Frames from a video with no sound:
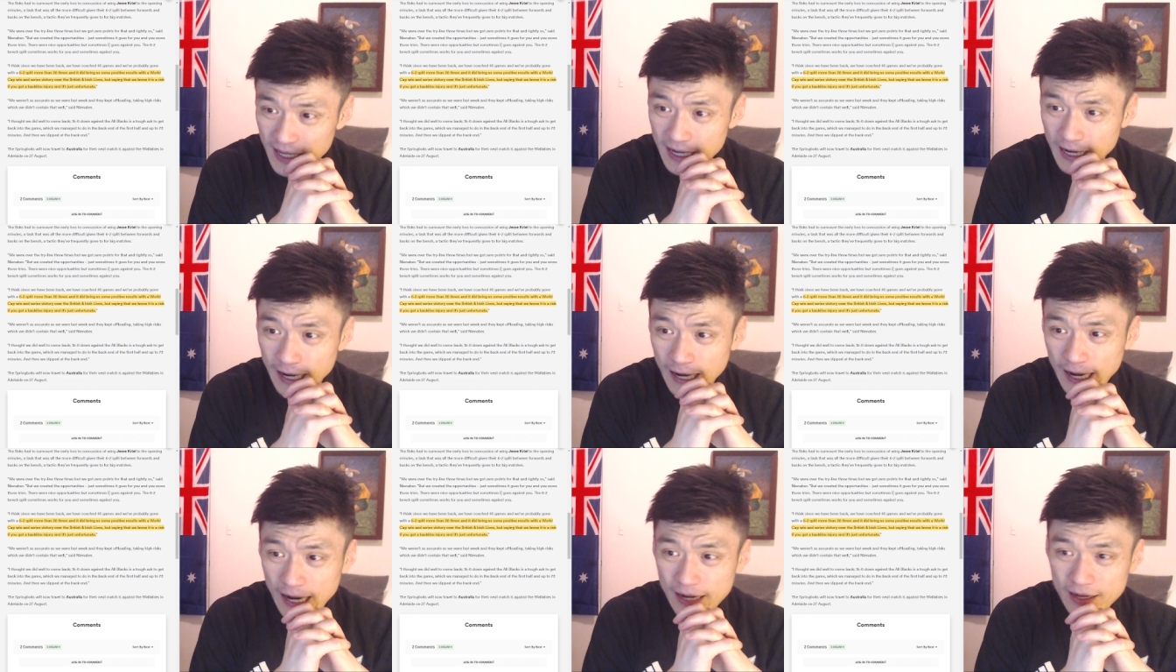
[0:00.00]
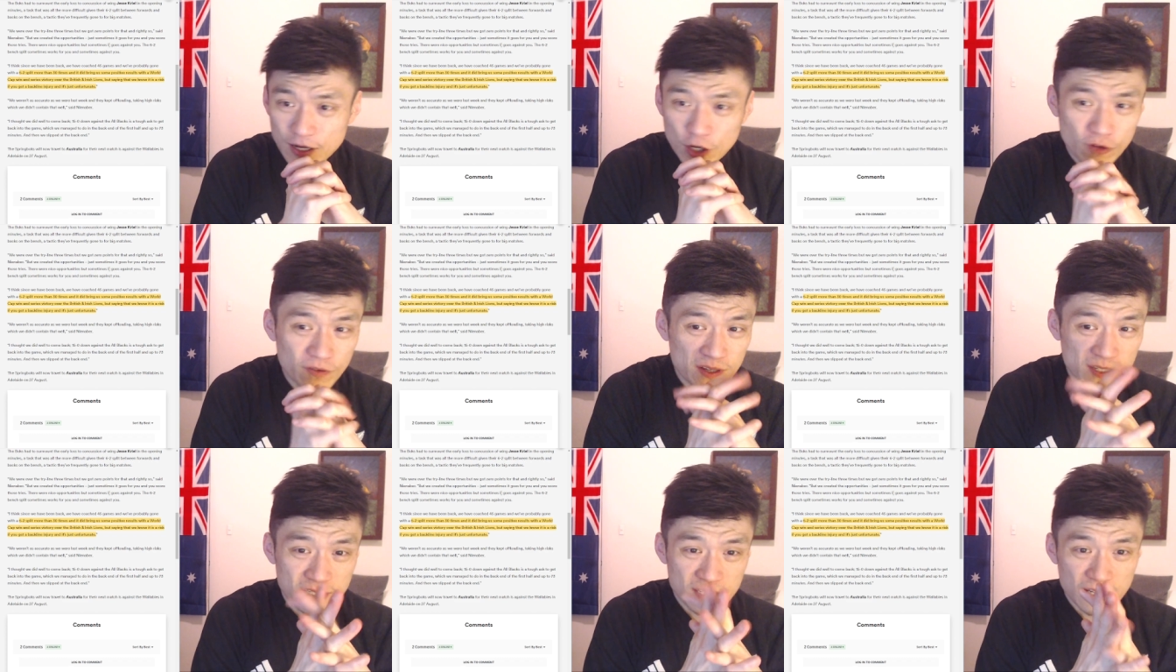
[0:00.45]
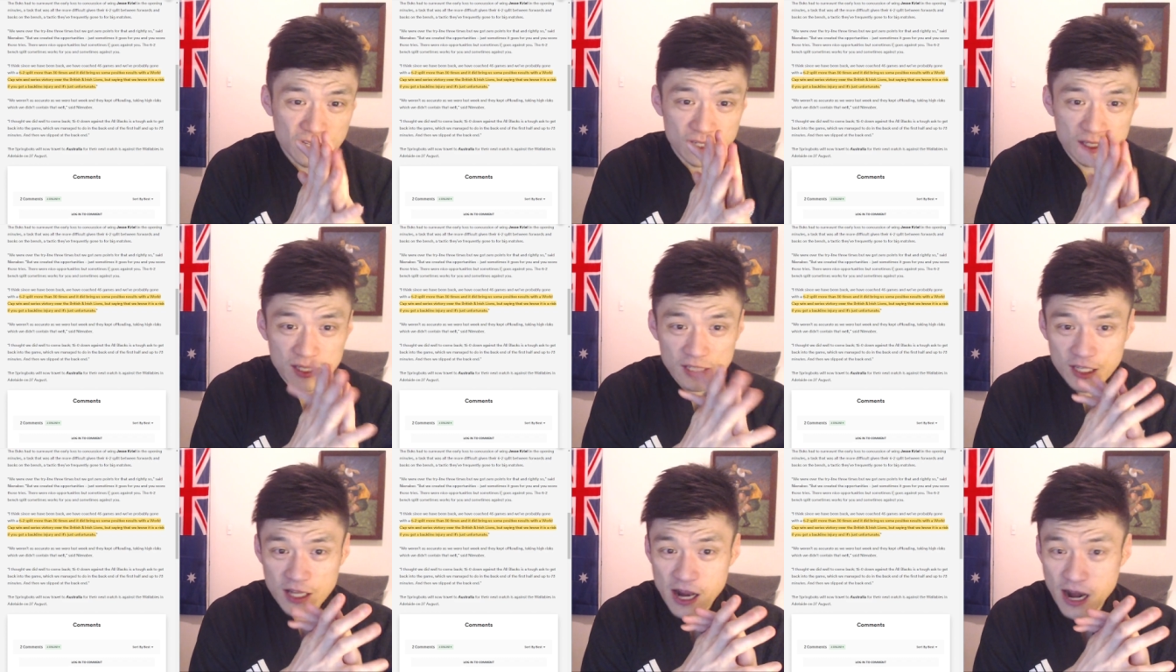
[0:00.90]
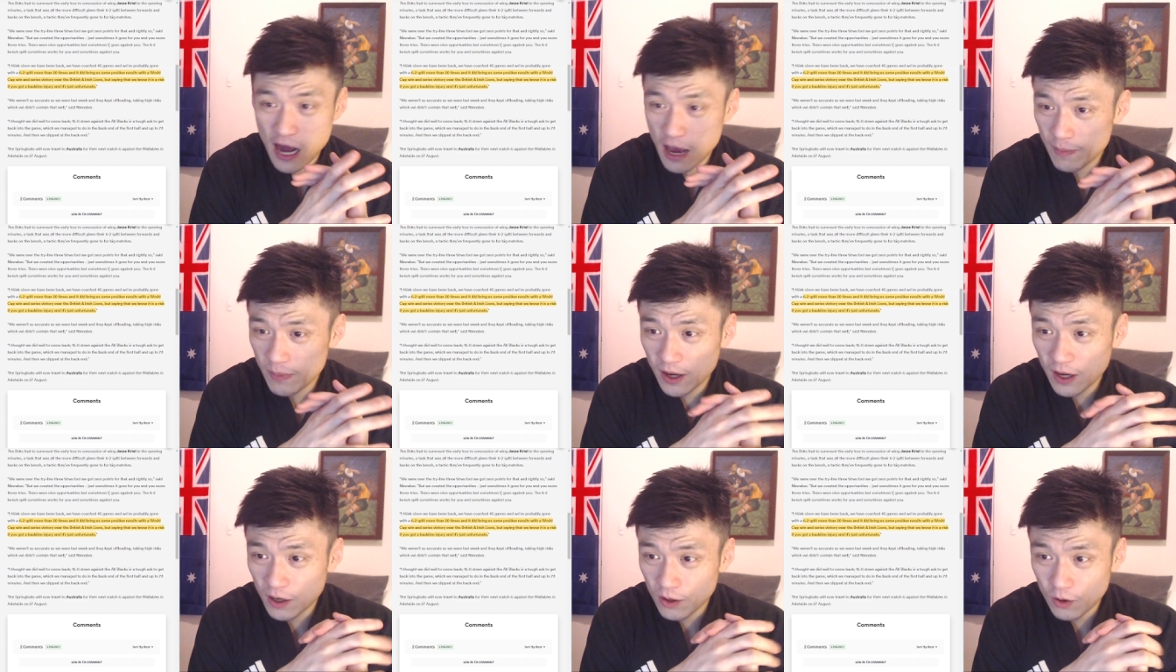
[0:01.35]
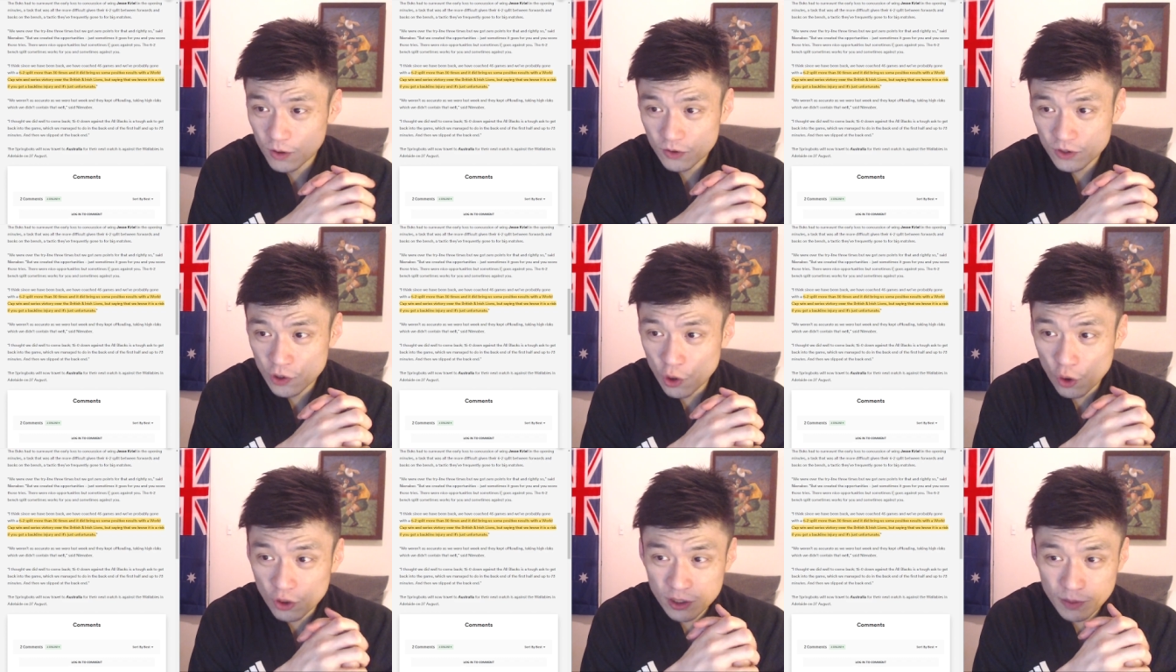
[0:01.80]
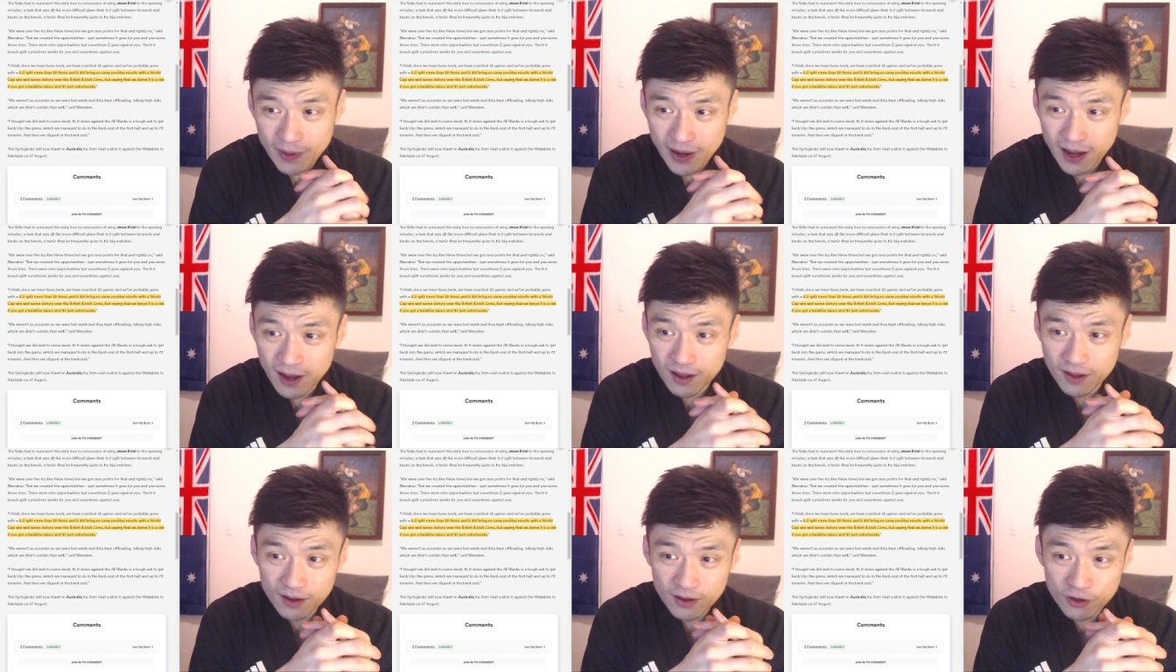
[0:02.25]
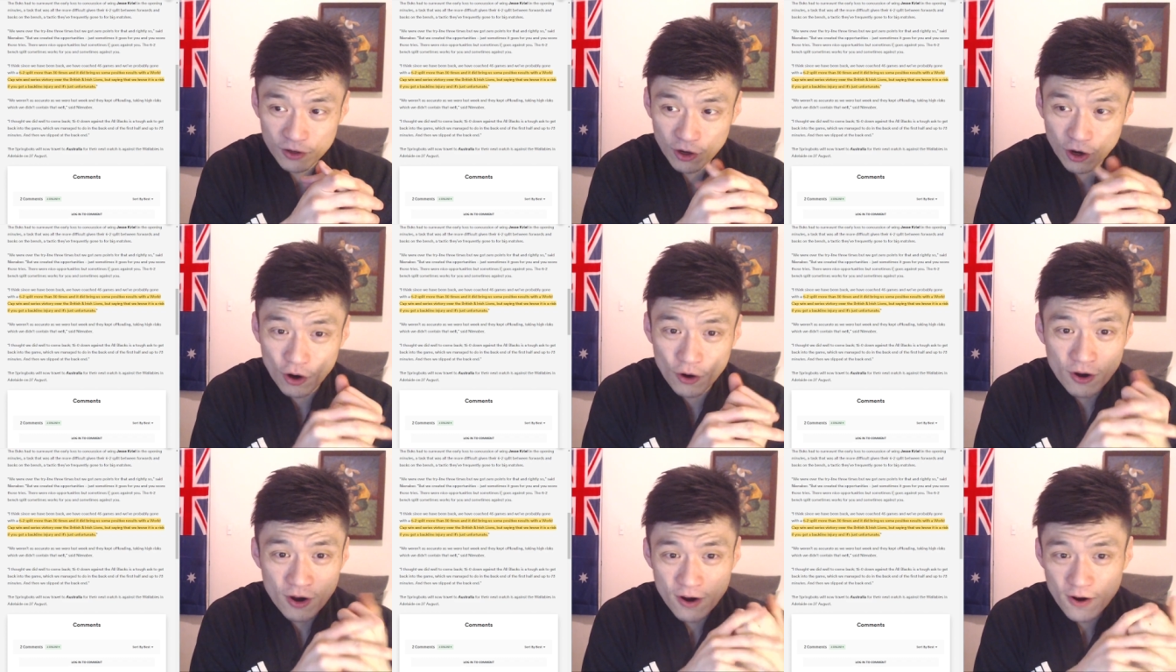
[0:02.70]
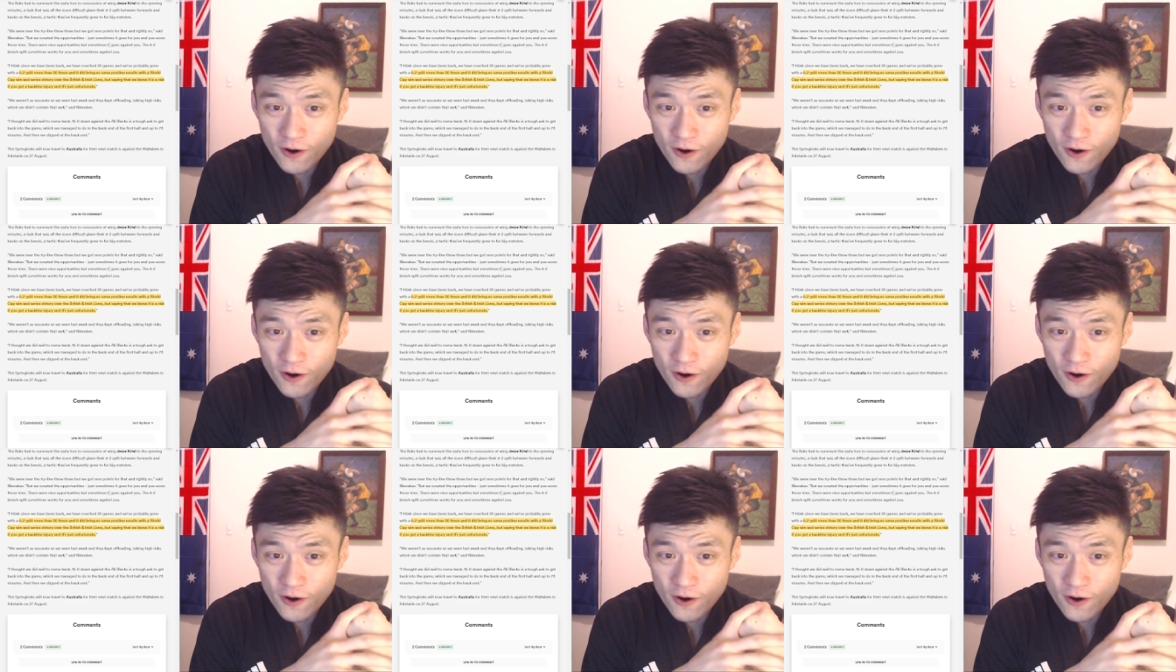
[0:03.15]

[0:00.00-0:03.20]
and obviously Nienaber talked about, you know,